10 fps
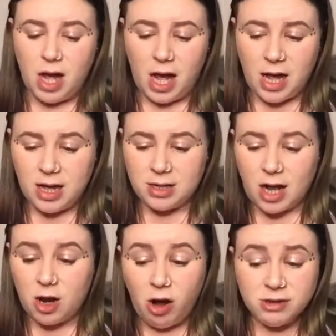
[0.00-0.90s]
And I
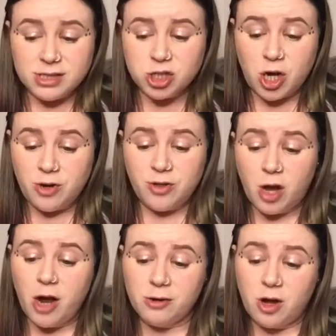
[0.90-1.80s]
can't show you the
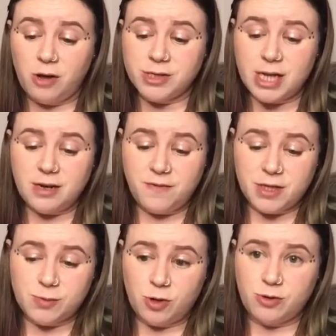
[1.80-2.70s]
content of
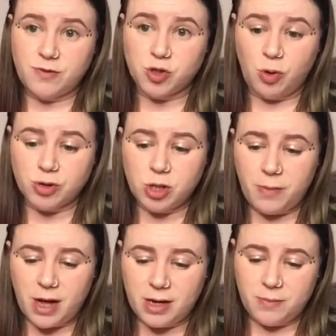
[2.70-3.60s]
this one or even talk to you
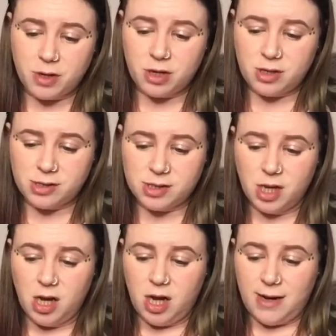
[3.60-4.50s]
about it because
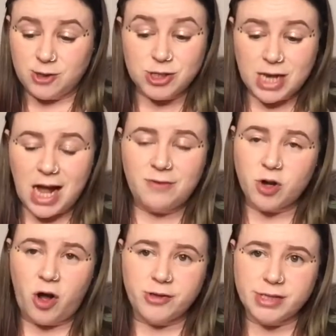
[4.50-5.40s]
it doesn't have a
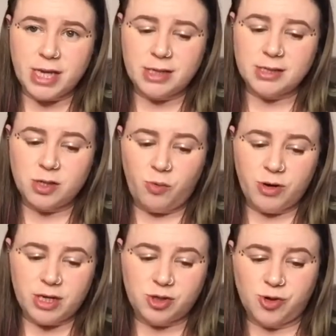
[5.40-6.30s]
content. What
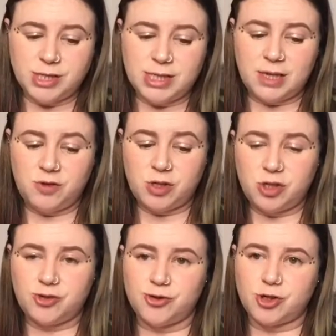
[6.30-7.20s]
it does is it gives you an
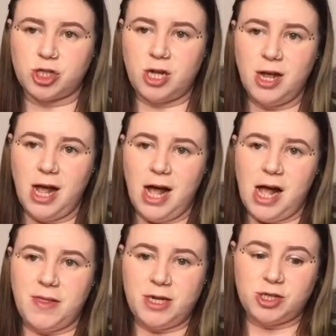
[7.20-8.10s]
introduction
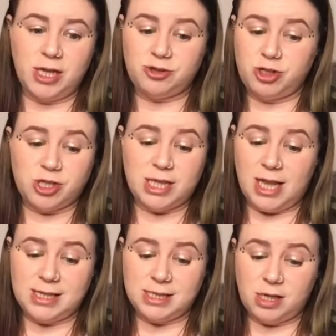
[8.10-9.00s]
and then it literally just
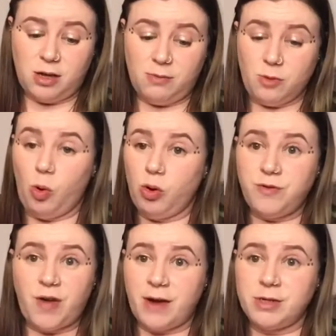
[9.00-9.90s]
lists all
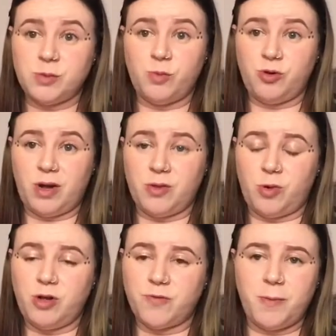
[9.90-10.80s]
fairies from all around the
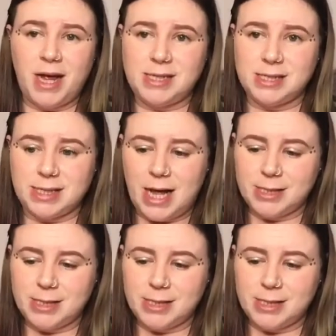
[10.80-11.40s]
world from A to Z.